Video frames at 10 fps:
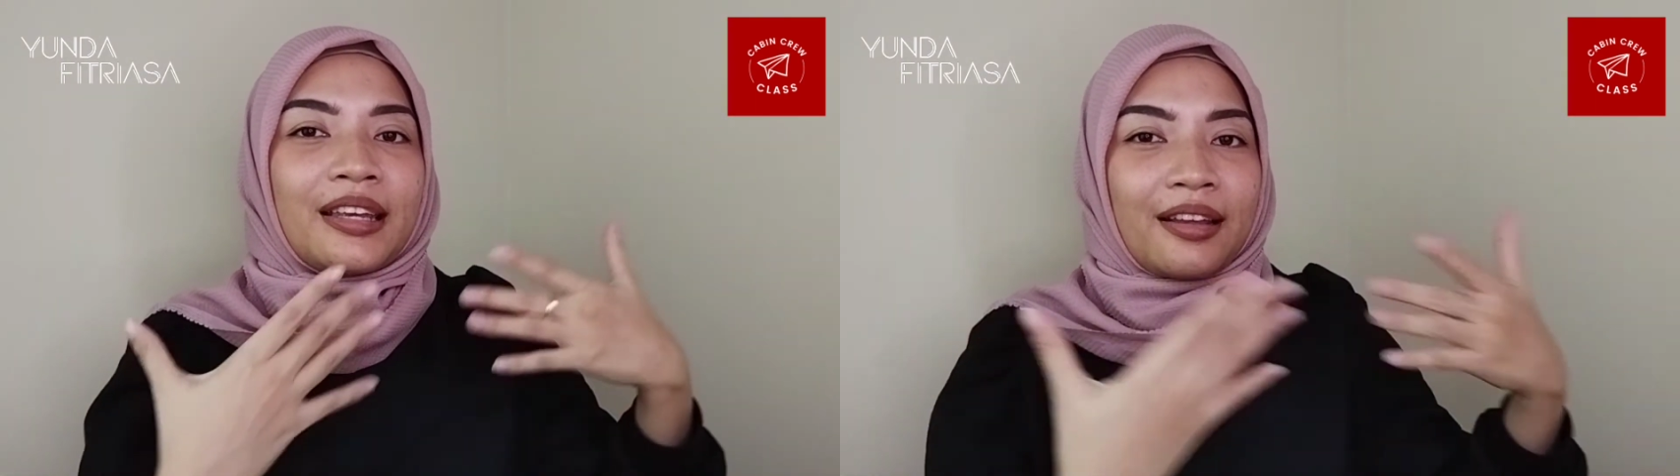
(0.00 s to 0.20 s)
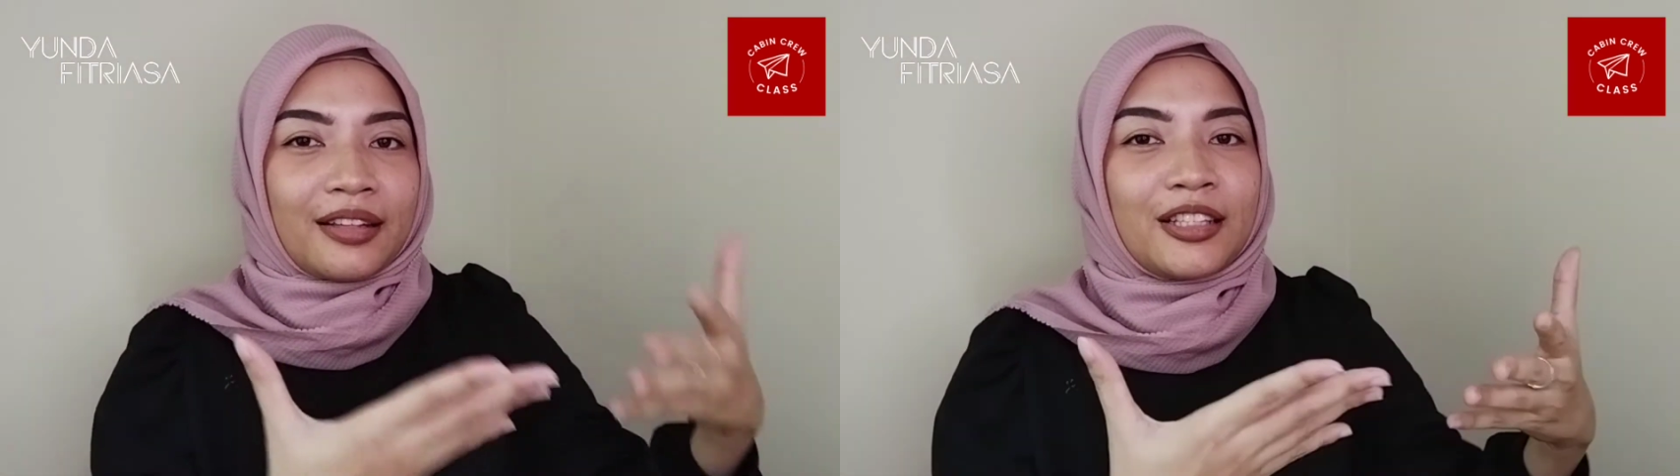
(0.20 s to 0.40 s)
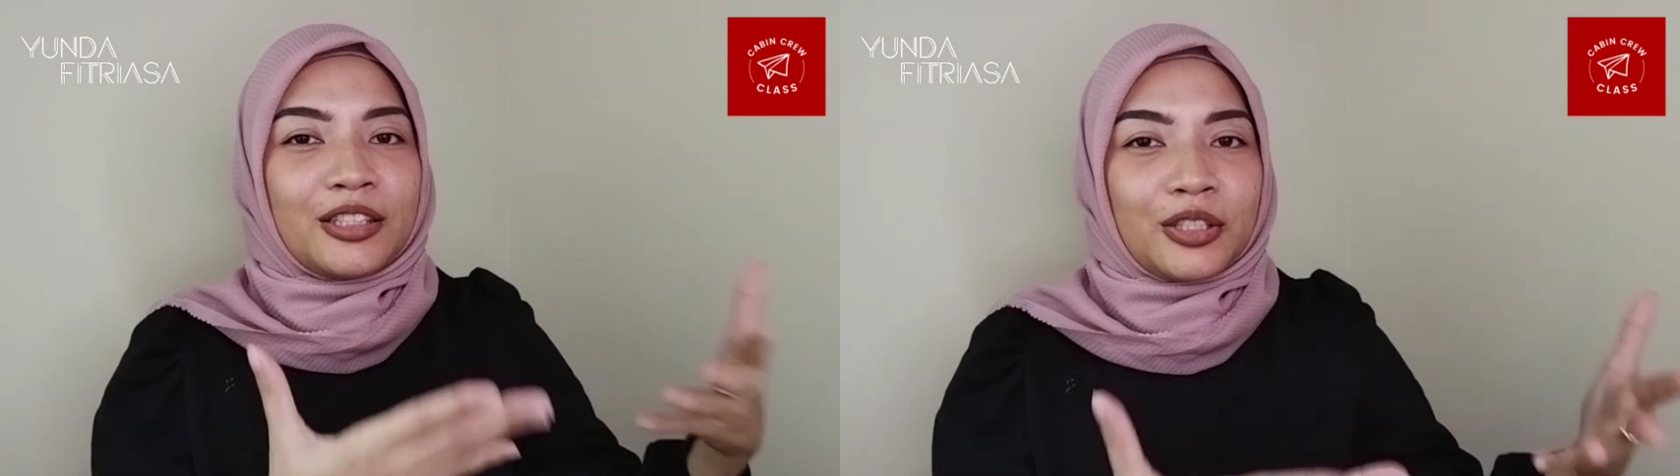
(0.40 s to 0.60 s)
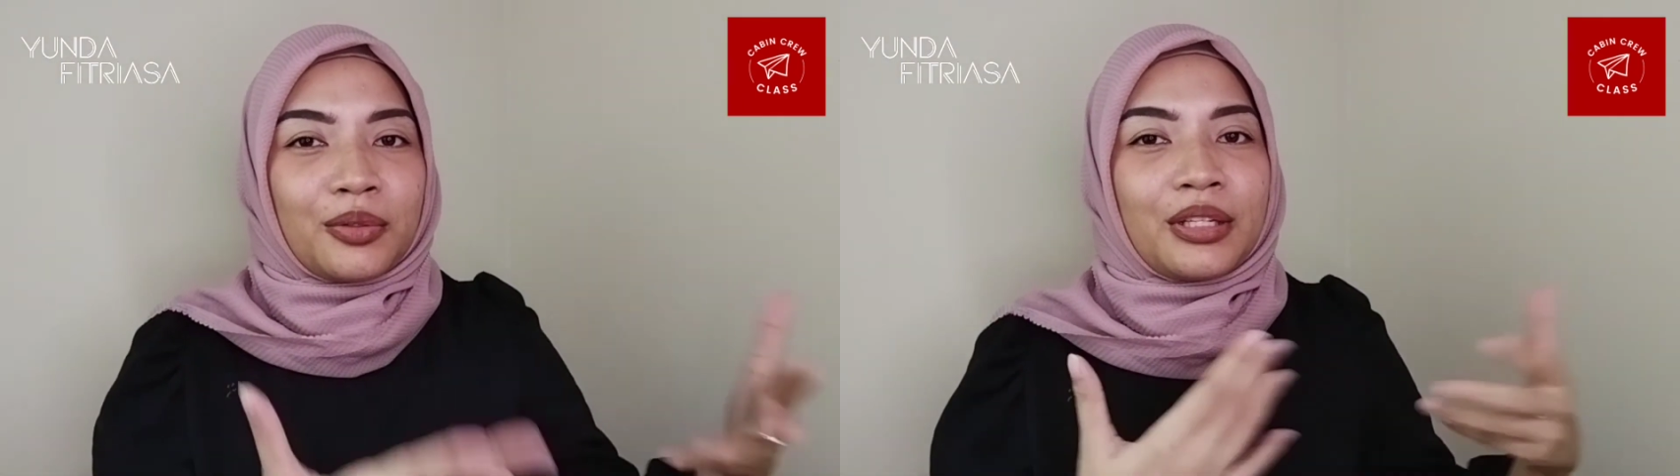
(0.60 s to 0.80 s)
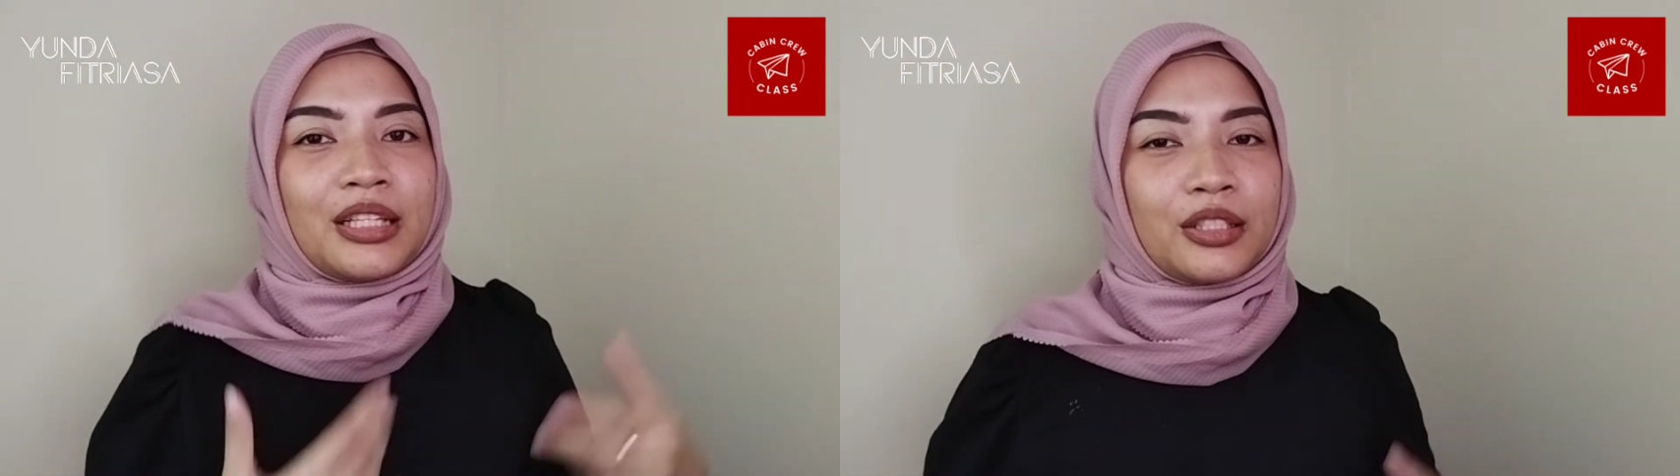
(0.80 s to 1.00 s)
get
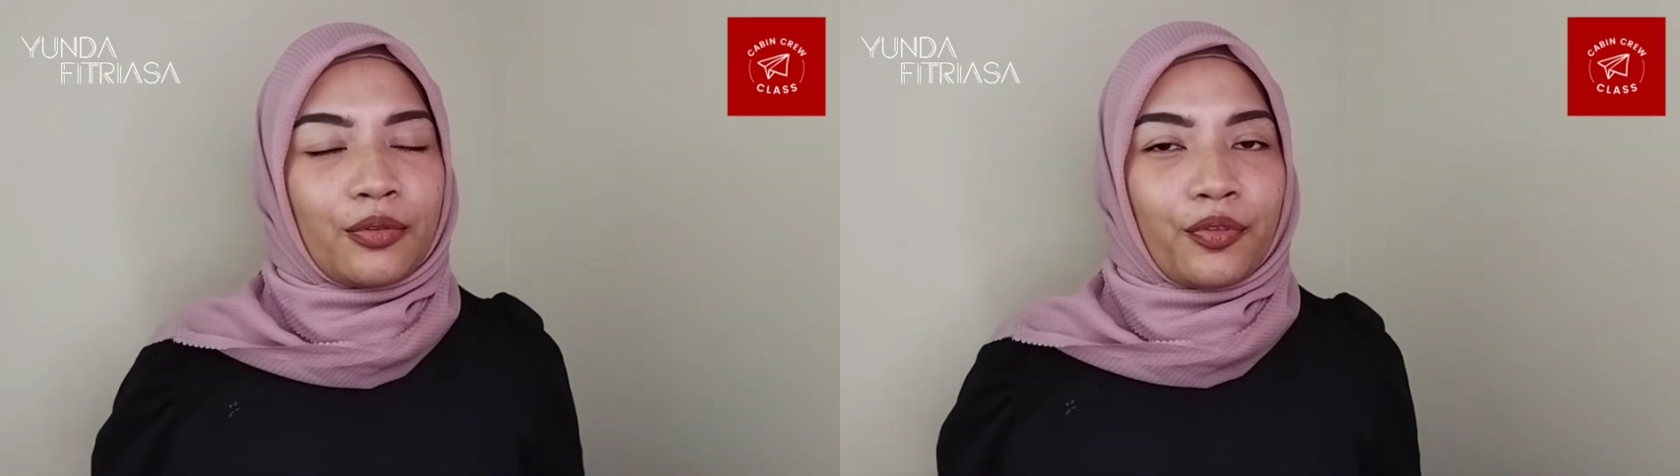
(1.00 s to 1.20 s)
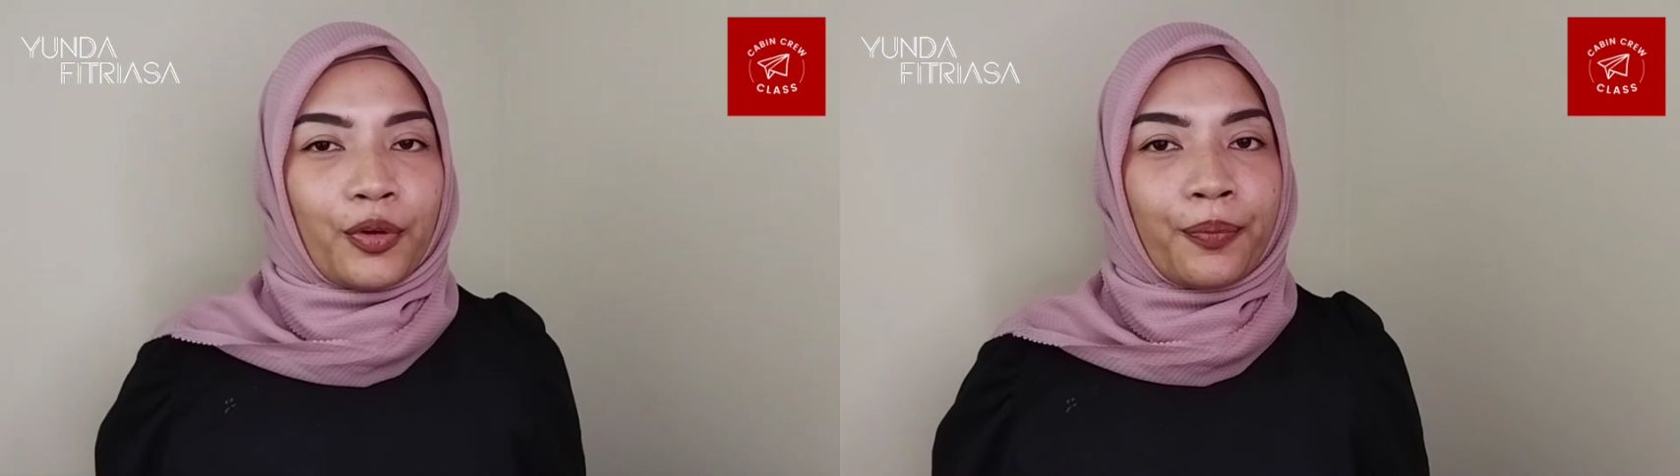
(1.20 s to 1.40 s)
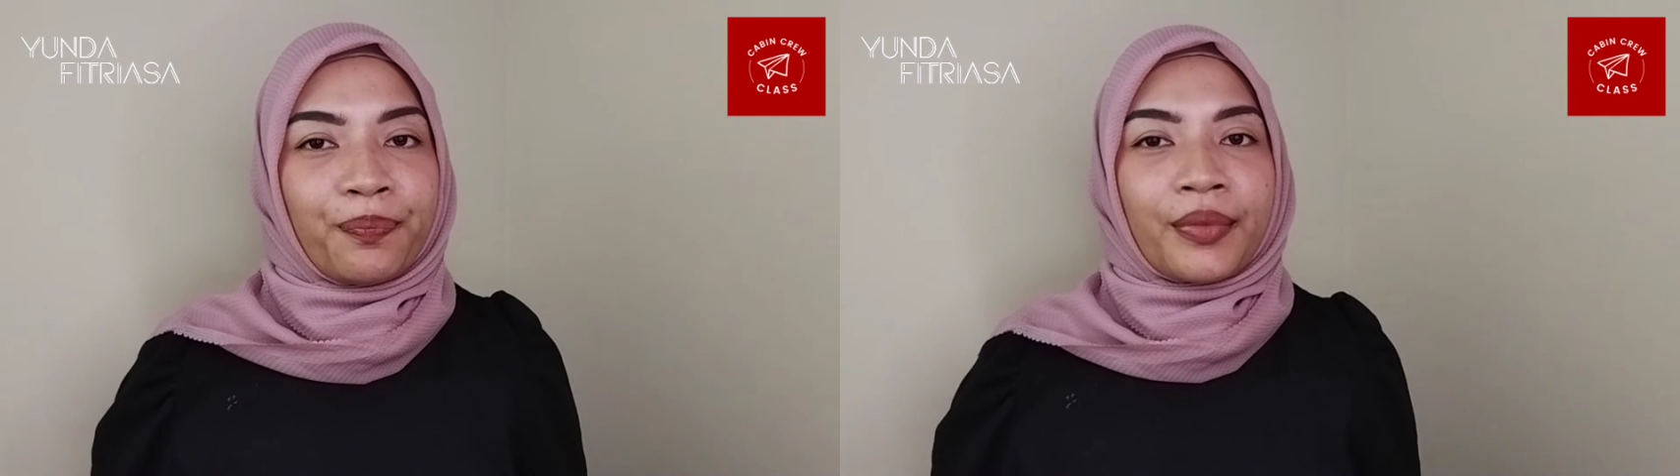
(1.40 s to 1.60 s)
into the interview.